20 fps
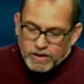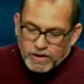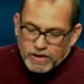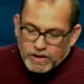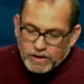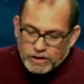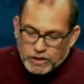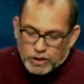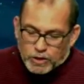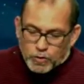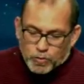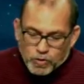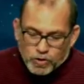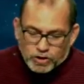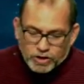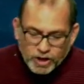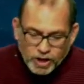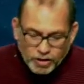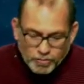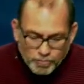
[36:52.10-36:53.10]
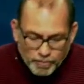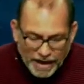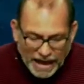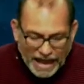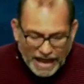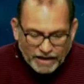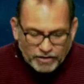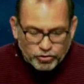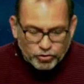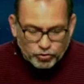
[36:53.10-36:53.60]
You will come
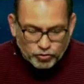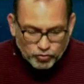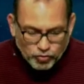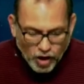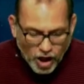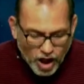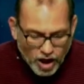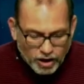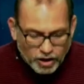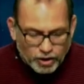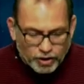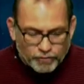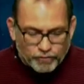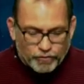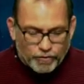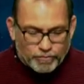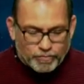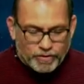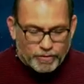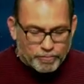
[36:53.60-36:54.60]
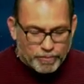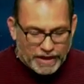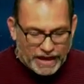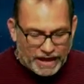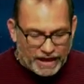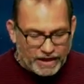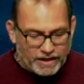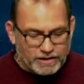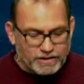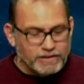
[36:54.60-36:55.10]
back stronger from the
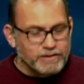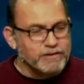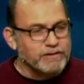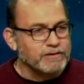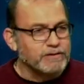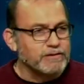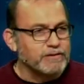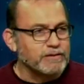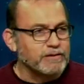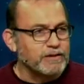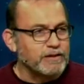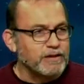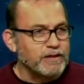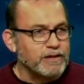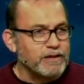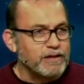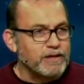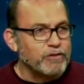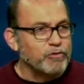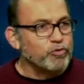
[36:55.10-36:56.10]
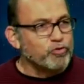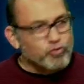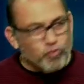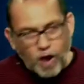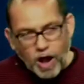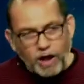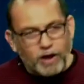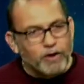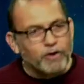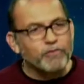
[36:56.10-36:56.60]
pain,
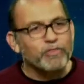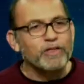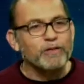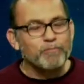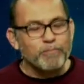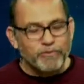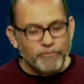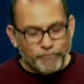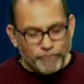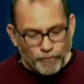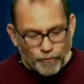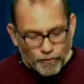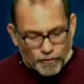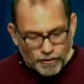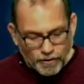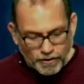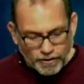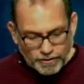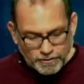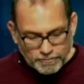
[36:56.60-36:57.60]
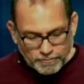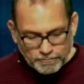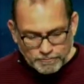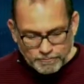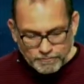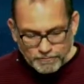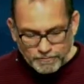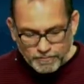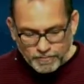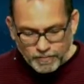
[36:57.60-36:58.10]
stronger than before.
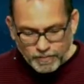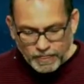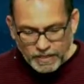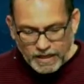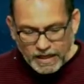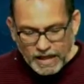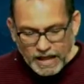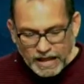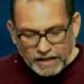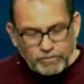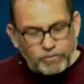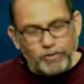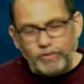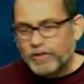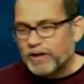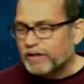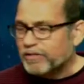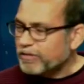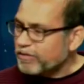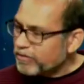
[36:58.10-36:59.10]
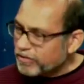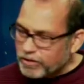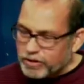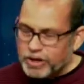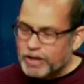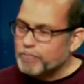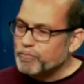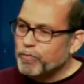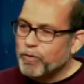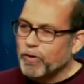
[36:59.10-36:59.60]
And so, this is an
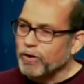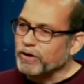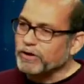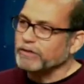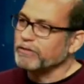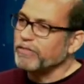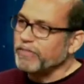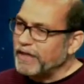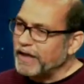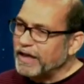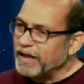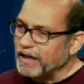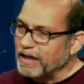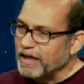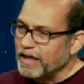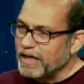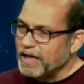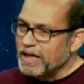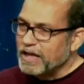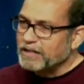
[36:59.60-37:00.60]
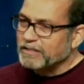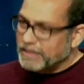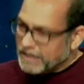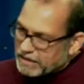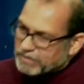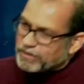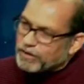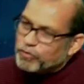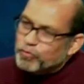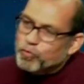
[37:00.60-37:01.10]
important thing
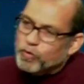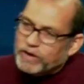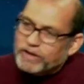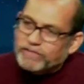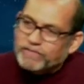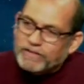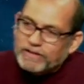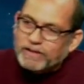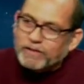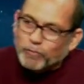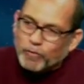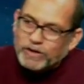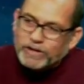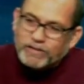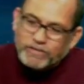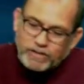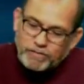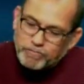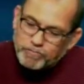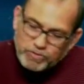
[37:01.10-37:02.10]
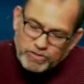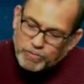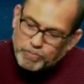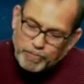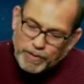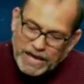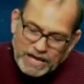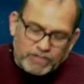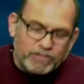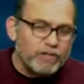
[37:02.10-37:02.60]
this is one of the, one of the, the
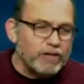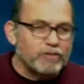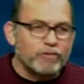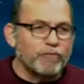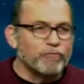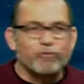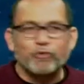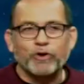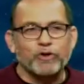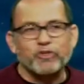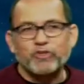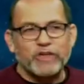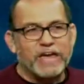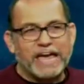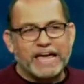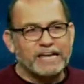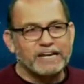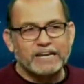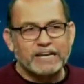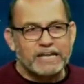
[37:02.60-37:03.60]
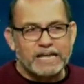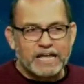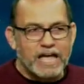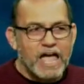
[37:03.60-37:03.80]
basics of Christianity